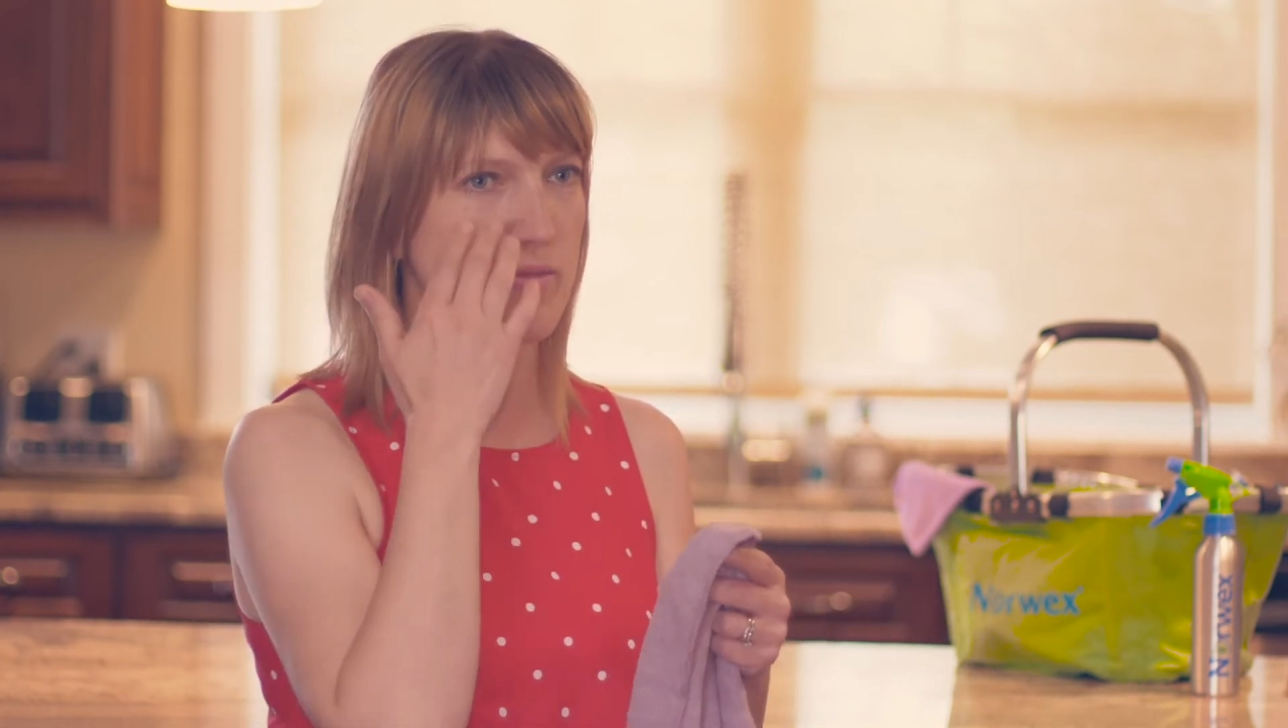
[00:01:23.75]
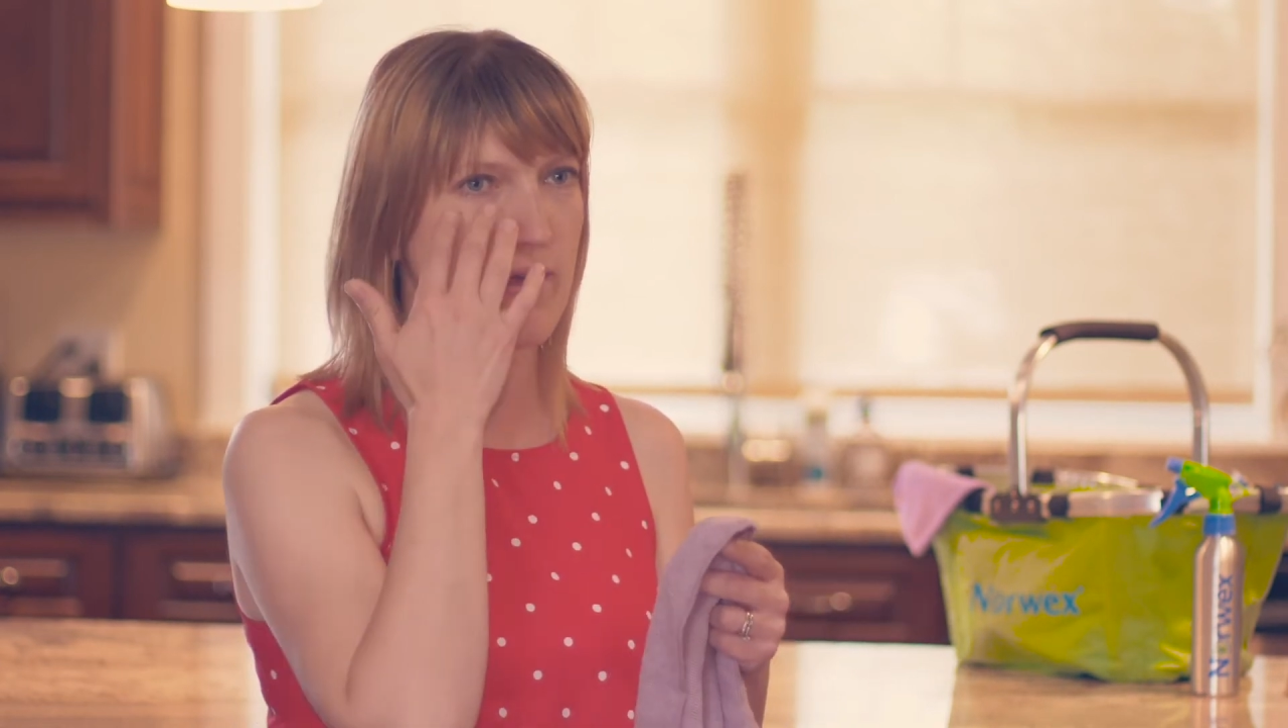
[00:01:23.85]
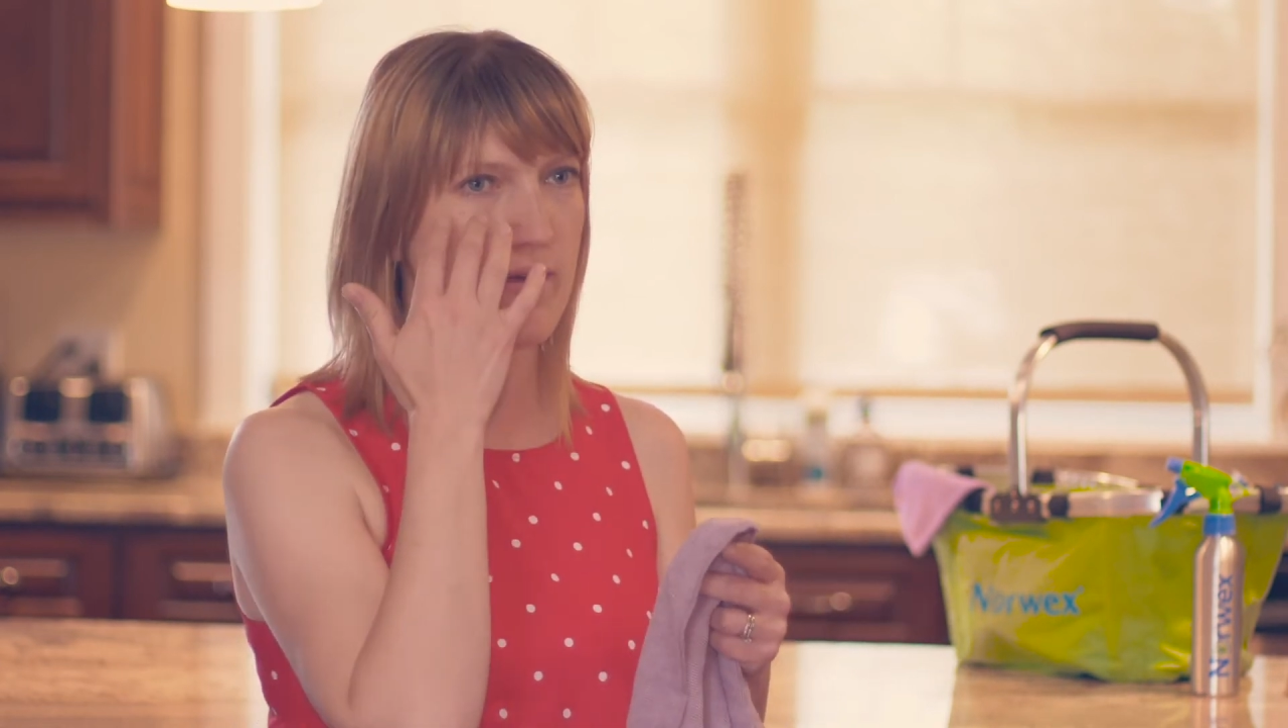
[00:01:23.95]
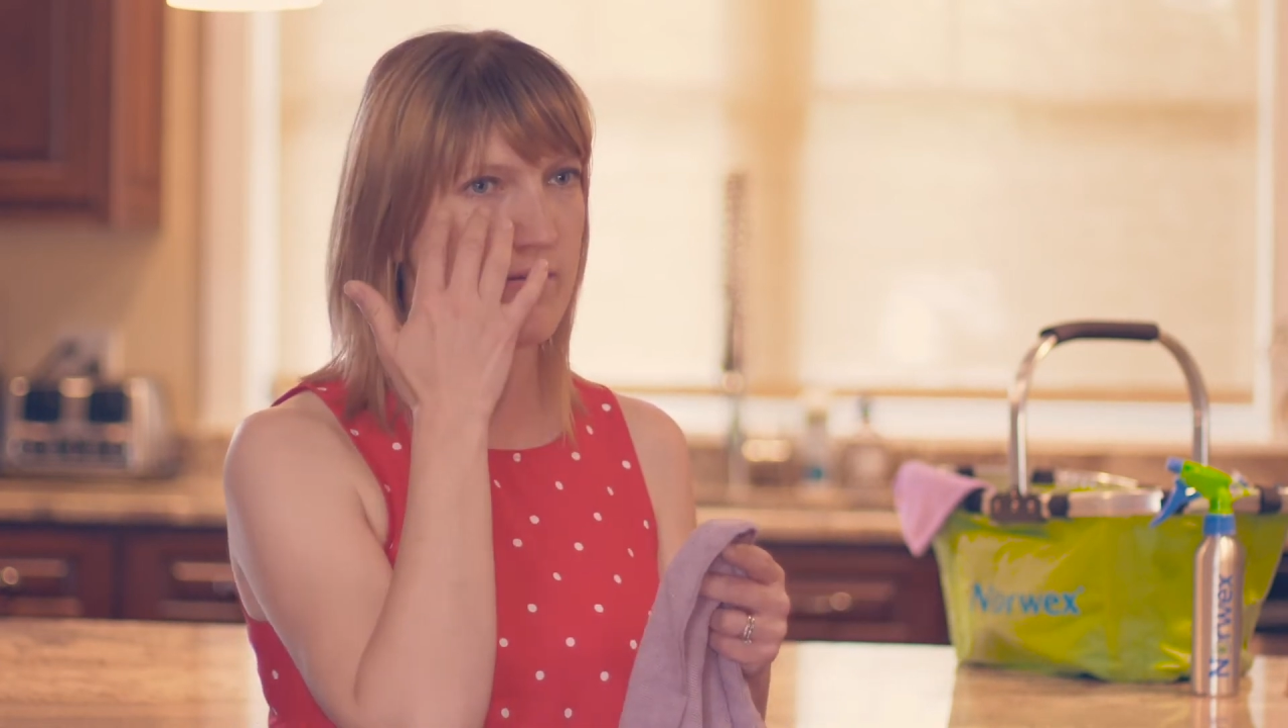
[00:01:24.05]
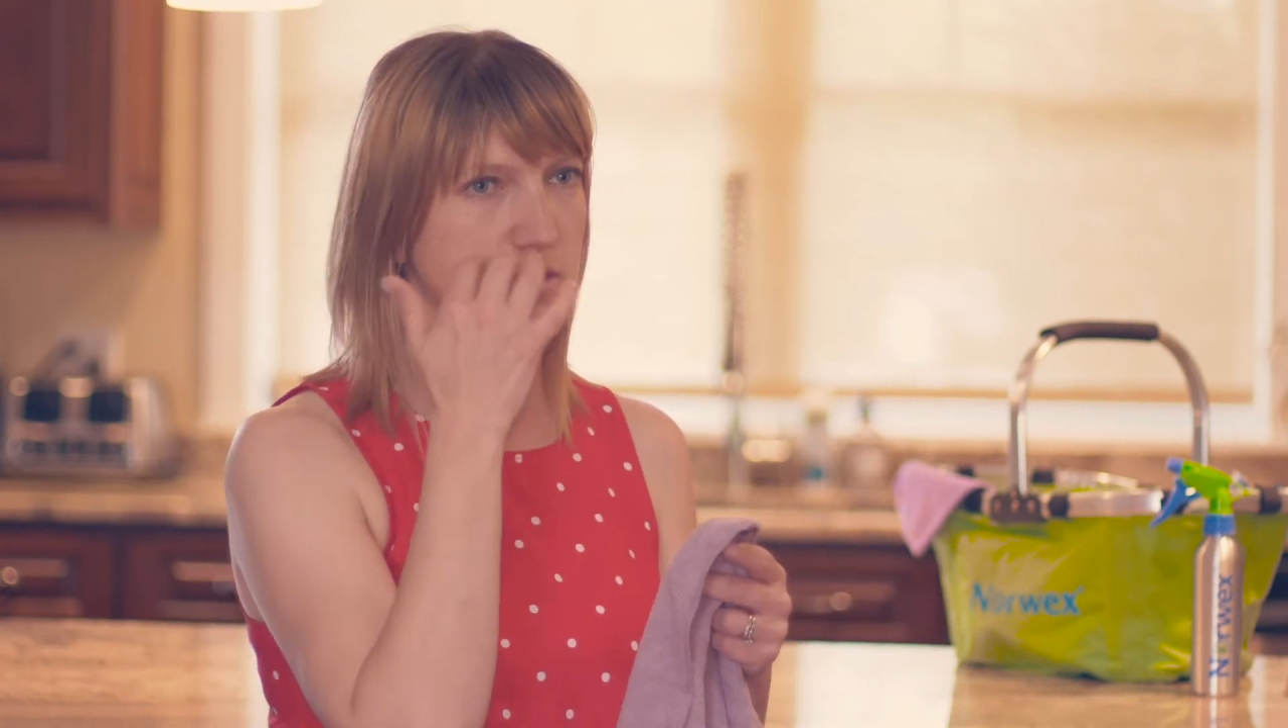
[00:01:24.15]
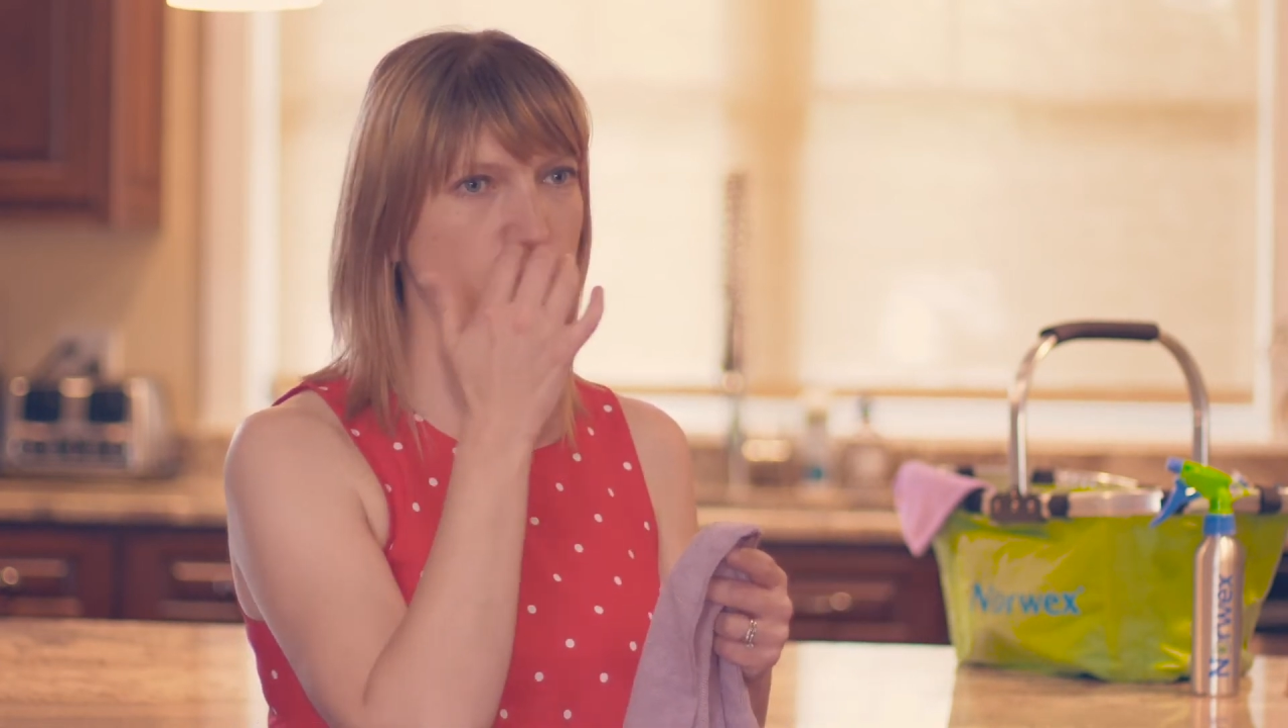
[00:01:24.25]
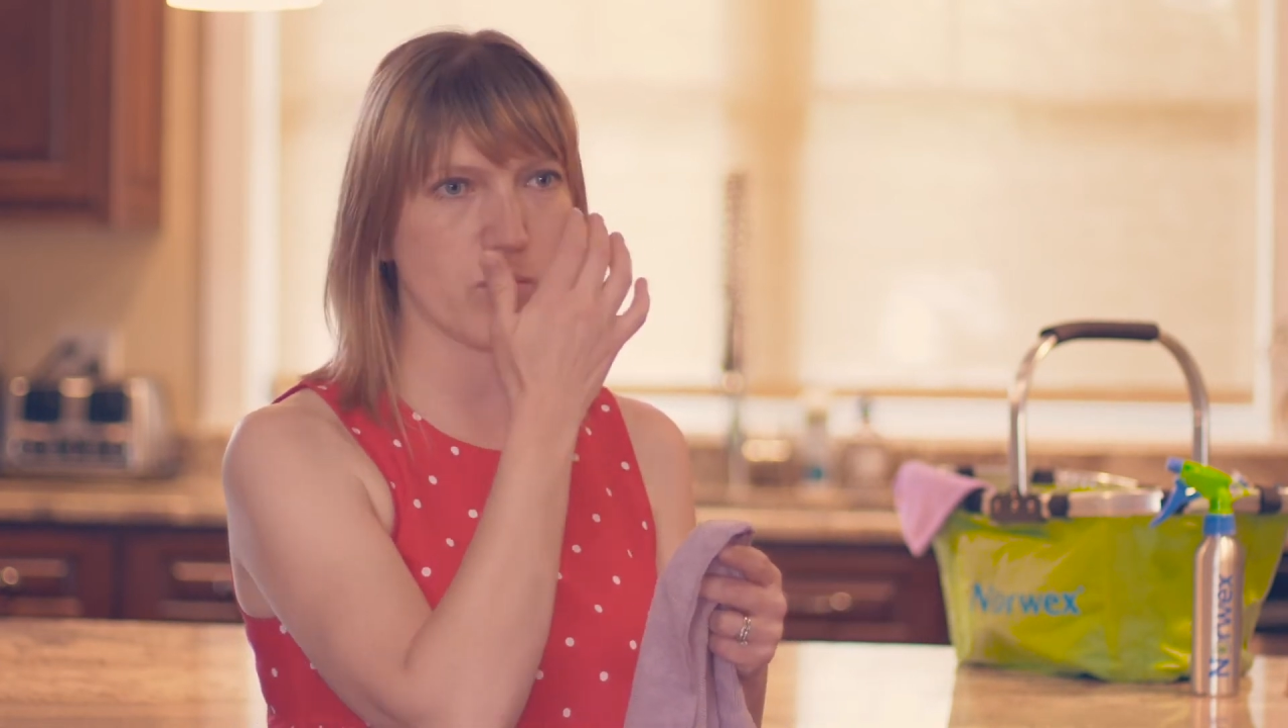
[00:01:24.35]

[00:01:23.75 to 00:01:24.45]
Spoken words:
with that, you know,